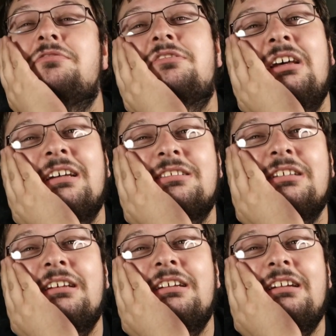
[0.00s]
testing
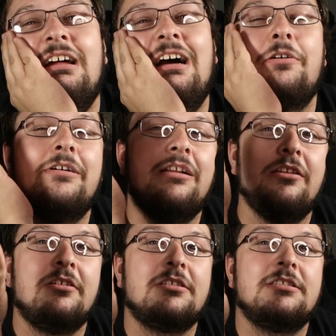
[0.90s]
it and how it
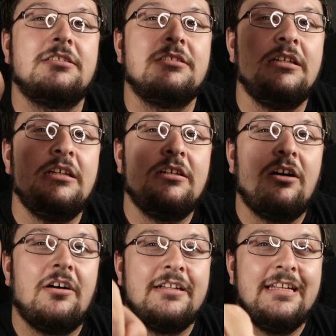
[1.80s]
looks
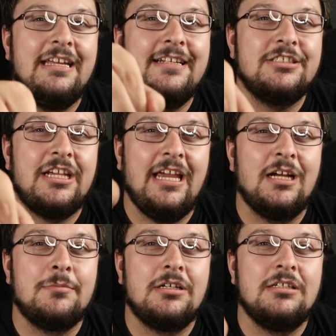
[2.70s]
on each
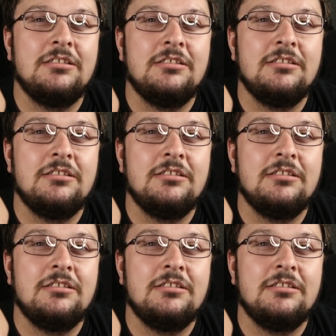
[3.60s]
camera.